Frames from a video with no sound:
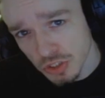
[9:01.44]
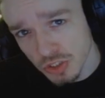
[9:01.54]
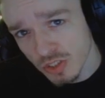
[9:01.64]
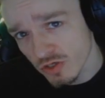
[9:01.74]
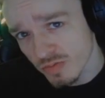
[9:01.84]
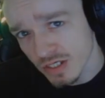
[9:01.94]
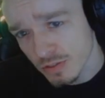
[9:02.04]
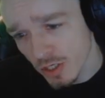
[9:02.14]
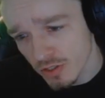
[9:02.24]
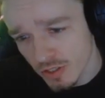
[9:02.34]
is a little bit
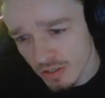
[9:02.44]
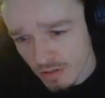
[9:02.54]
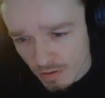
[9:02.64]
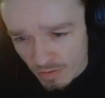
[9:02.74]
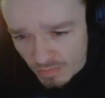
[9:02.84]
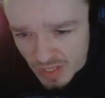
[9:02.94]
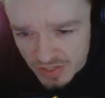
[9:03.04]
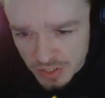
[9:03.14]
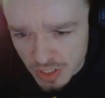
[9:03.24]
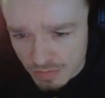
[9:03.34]
farther.
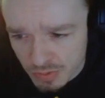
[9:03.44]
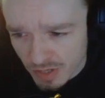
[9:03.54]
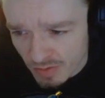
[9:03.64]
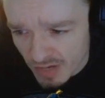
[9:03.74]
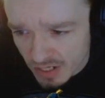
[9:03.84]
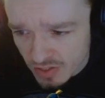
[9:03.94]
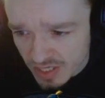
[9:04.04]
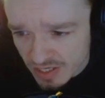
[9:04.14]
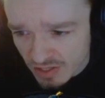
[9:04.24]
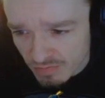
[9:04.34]
This comes
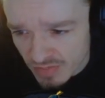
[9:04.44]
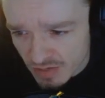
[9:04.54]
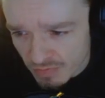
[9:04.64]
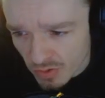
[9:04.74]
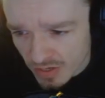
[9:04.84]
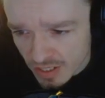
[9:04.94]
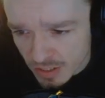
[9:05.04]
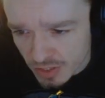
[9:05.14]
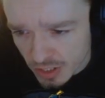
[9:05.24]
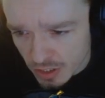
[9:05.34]
primarily in the midpoint
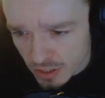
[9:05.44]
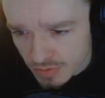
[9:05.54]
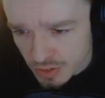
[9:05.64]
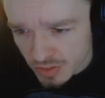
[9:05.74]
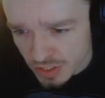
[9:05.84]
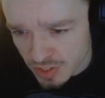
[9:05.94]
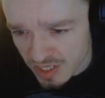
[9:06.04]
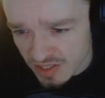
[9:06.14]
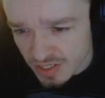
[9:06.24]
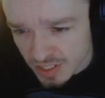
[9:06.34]
of the curve to
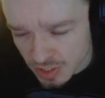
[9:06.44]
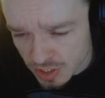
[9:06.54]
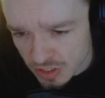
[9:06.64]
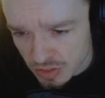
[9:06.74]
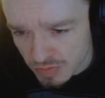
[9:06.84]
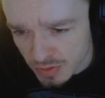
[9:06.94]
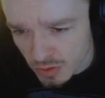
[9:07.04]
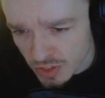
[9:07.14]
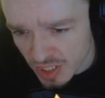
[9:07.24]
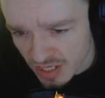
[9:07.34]
extend the distance
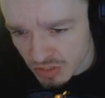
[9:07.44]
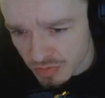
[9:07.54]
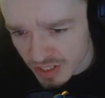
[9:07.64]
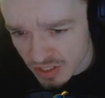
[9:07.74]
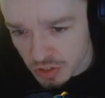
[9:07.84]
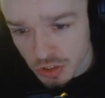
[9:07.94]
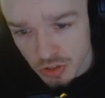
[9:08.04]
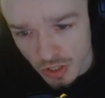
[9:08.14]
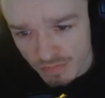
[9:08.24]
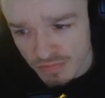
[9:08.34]
before damage begins to
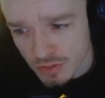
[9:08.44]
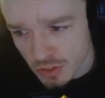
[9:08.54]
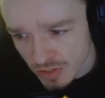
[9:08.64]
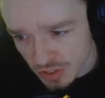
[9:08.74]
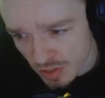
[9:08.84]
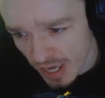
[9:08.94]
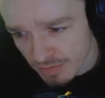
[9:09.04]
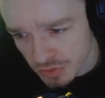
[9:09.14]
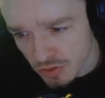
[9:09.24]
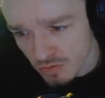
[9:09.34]
drop to its
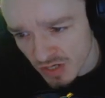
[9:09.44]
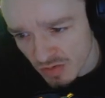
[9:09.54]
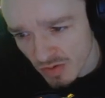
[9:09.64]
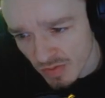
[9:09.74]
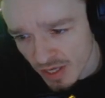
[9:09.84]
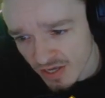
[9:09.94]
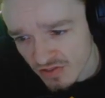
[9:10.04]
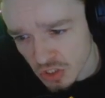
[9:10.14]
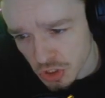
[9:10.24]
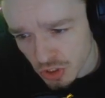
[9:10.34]
absolute minimum.
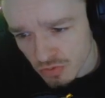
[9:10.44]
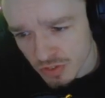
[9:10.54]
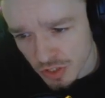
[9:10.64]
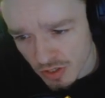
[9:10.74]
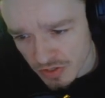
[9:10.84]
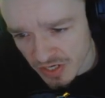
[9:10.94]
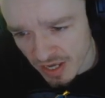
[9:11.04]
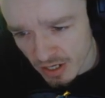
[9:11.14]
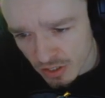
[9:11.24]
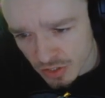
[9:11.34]
This should result
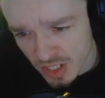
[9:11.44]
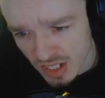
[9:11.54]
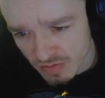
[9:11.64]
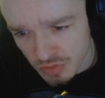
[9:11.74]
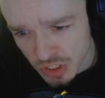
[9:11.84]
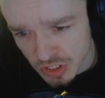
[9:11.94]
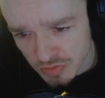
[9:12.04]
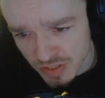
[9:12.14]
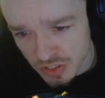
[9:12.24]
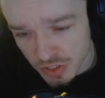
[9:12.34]
in ARs and LMGs
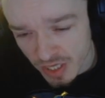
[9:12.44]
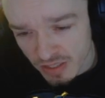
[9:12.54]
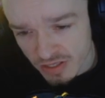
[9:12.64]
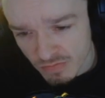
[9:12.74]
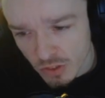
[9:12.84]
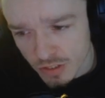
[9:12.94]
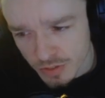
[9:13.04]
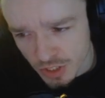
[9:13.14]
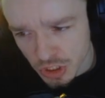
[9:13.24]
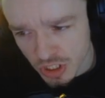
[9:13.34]
being slightly more
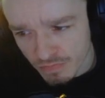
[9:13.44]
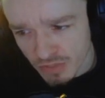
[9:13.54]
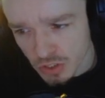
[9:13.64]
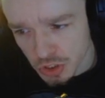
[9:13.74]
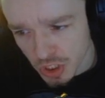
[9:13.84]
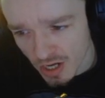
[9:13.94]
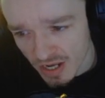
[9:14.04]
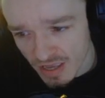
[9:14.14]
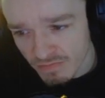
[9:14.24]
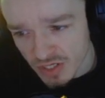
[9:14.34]
efficient per shot
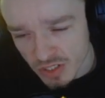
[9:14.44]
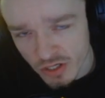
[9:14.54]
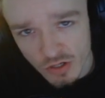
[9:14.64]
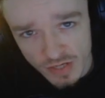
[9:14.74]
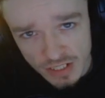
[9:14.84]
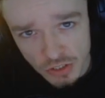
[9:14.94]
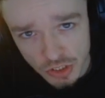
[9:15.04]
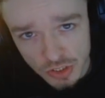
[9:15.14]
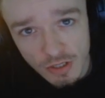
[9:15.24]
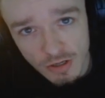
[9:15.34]
at mid to long
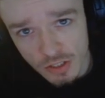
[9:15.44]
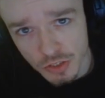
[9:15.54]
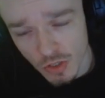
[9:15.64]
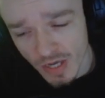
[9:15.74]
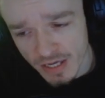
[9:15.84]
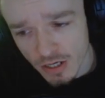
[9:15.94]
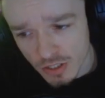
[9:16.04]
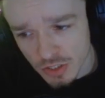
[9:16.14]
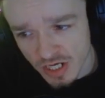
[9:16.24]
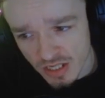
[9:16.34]
ranges. So
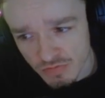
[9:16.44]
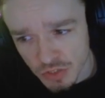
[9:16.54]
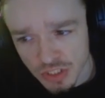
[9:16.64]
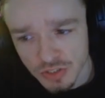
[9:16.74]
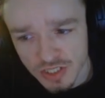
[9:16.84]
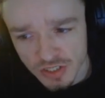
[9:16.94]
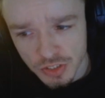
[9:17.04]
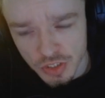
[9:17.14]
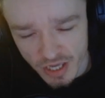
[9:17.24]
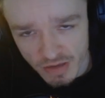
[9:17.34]
ARs and LMGs get a
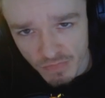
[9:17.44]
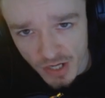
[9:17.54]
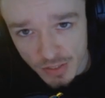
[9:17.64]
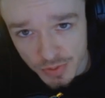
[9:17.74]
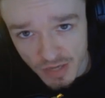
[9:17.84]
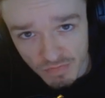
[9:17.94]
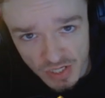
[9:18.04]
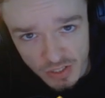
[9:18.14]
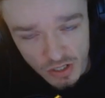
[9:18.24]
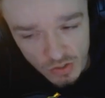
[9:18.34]
slight buff at mid
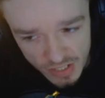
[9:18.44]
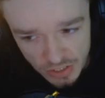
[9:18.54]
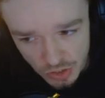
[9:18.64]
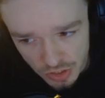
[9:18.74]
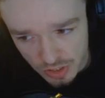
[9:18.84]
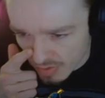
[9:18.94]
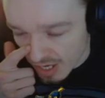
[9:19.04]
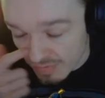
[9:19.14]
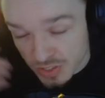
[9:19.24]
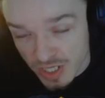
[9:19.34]
to long ranges.
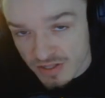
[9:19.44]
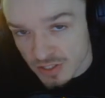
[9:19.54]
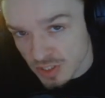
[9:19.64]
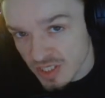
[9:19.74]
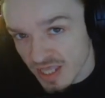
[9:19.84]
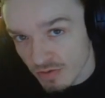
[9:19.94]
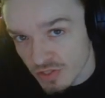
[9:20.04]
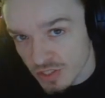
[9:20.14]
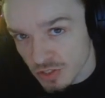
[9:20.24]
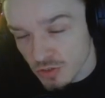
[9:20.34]
I'm excited to see that with
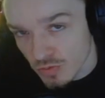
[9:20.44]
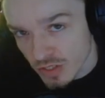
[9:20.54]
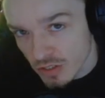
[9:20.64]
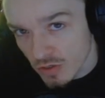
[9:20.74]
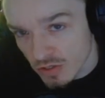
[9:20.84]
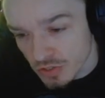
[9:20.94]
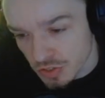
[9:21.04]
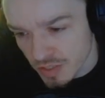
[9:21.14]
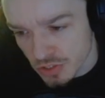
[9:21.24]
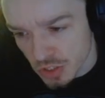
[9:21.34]
this new recoil and
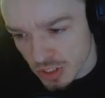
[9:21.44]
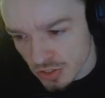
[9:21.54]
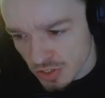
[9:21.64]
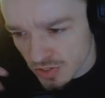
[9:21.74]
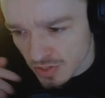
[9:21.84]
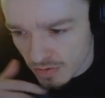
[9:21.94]
spread changes.